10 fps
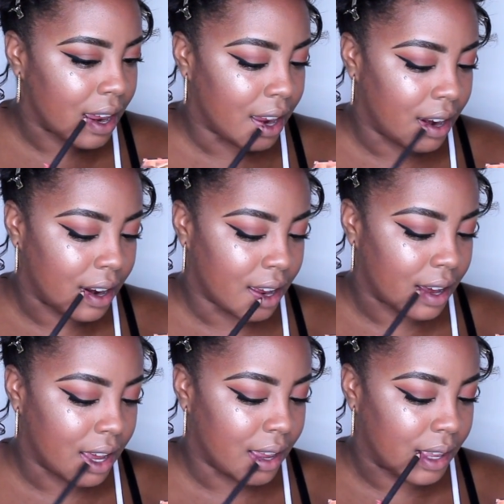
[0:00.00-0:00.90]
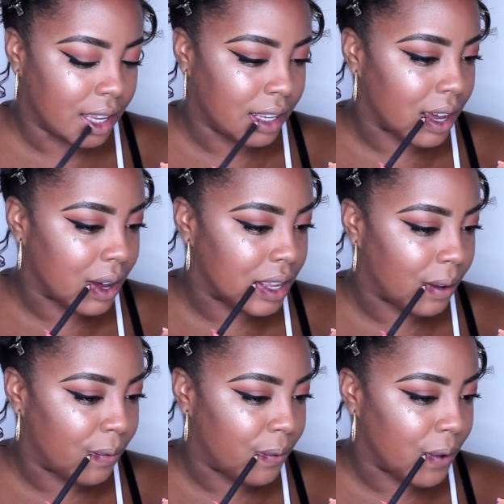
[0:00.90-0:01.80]
and I'm going
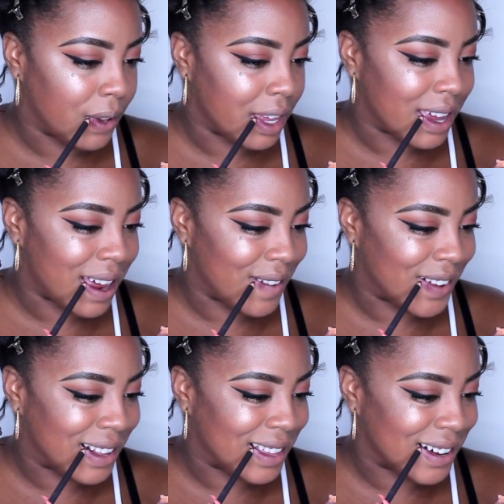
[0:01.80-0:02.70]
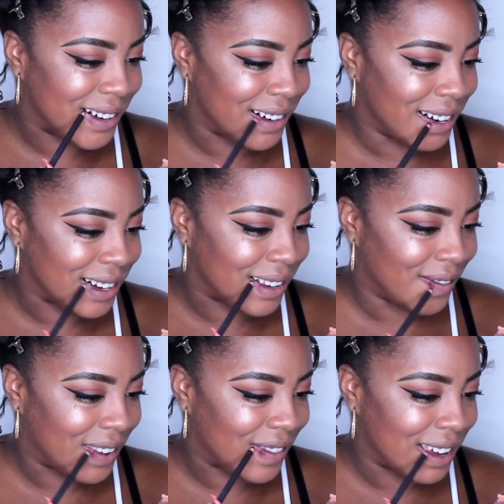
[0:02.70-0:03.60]
to fully cover the corners of
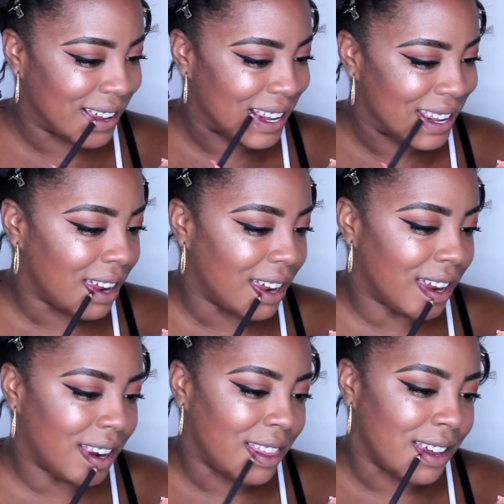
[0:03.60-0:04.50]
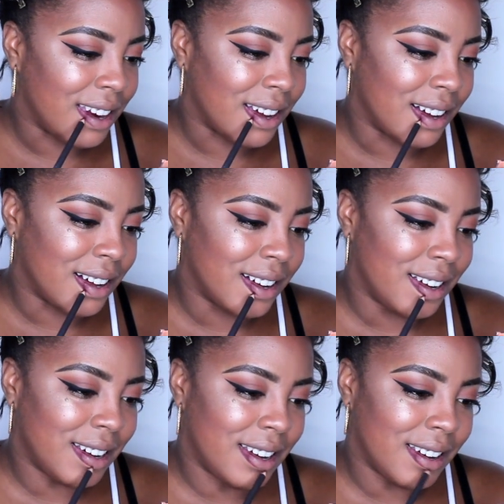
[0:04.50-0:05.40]
my mouth, and then I'm
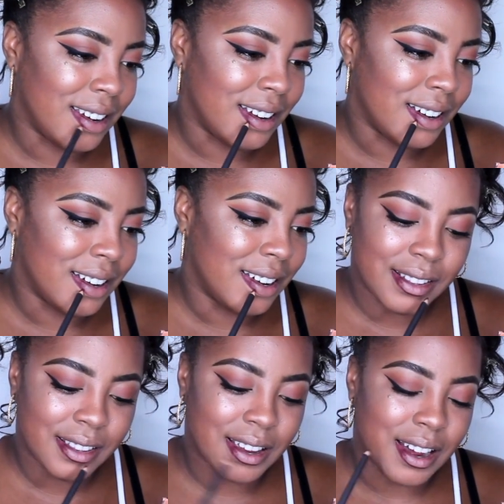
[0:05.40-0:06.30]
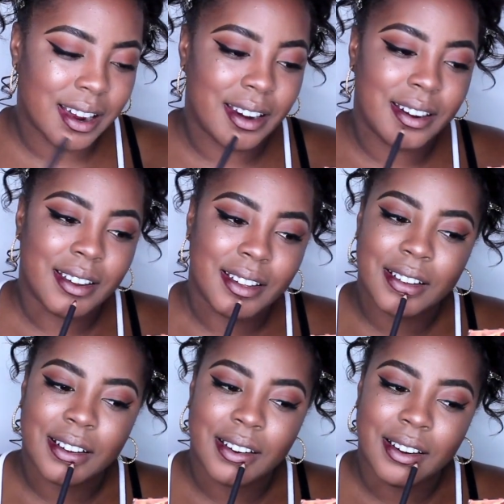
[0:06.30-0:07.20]
going to line
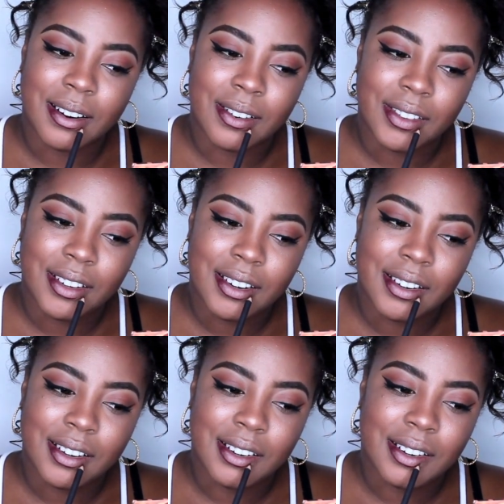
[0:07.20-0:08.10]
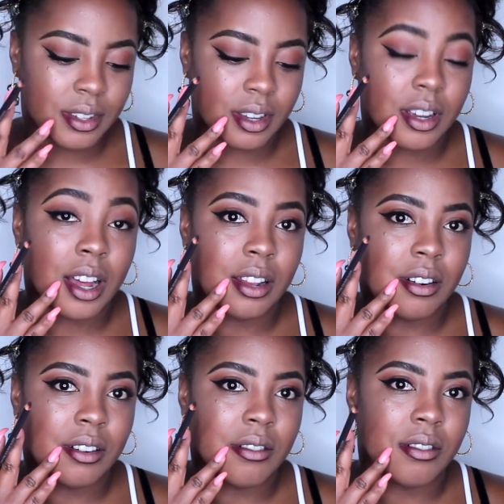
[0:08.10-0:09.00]
how you normally do. So
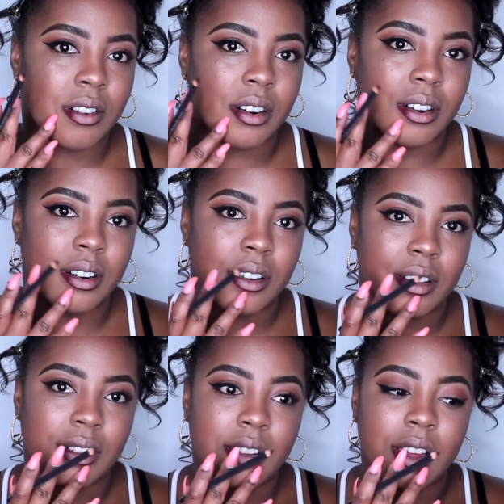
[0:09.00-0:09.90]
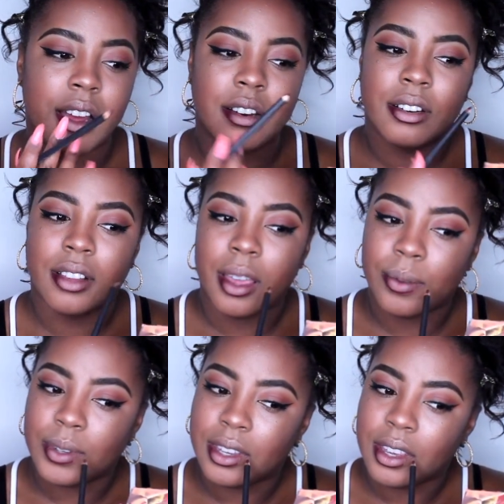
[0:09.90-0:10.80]
color in a corner, line your
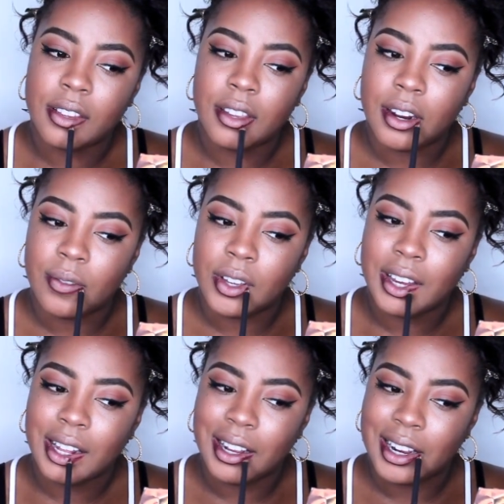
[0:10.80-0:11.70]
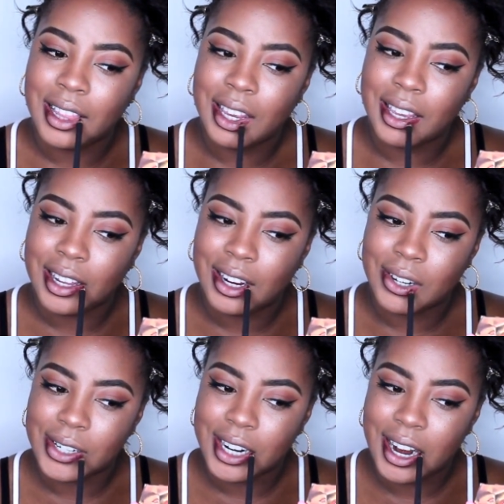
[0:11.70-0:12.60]
lips, and then I'm gonna color in the other
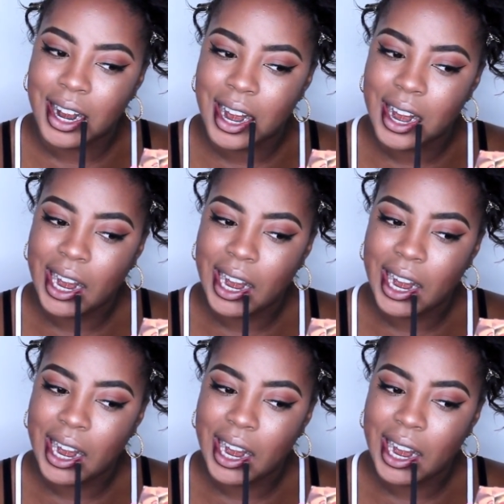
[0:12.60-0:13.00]
corner,